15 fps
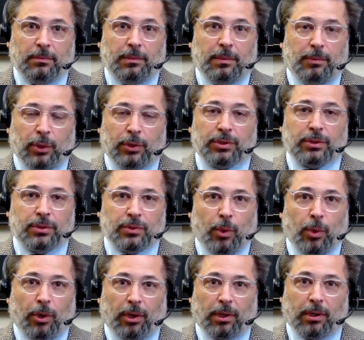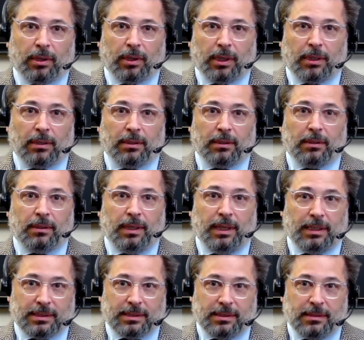person's work and
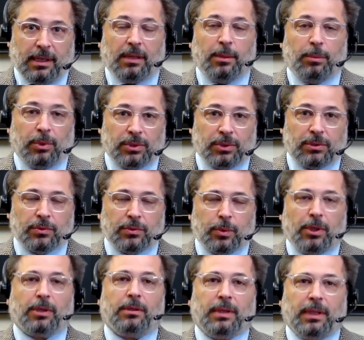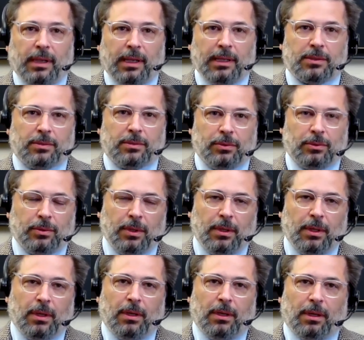it's the other person's work that has to
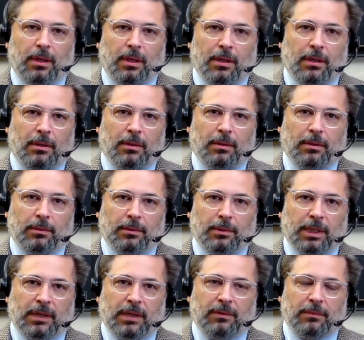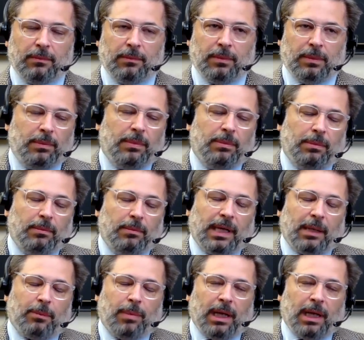uh, give it,
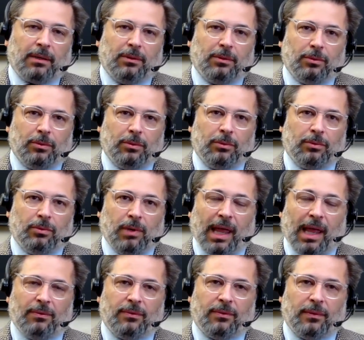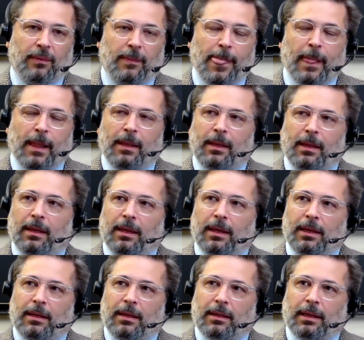get back to, to life
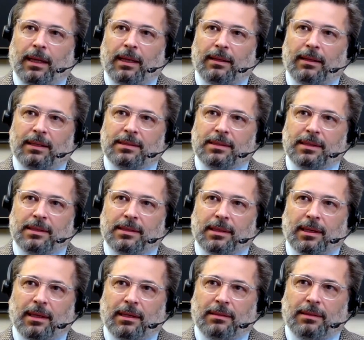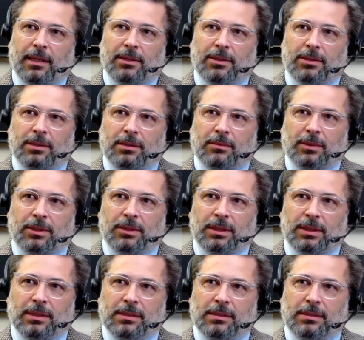uh, and this is uh, a, tension which
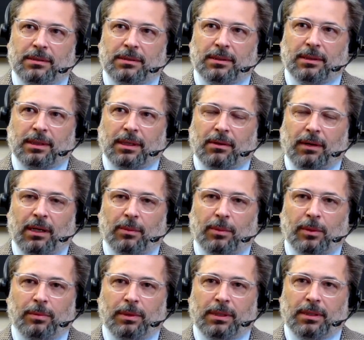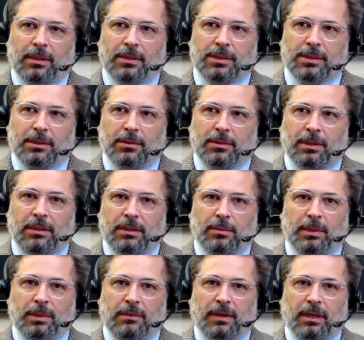is uh, incredible because you need to
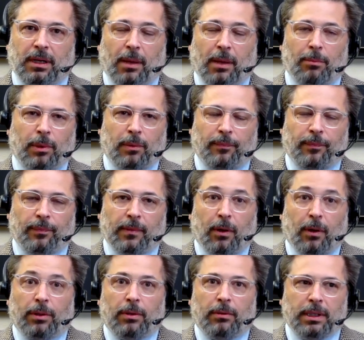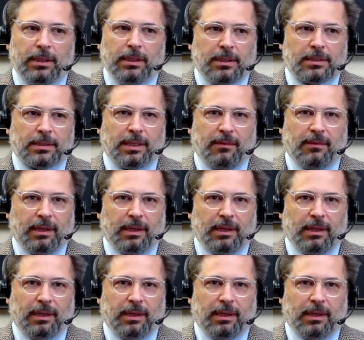be very humble although he doesn't have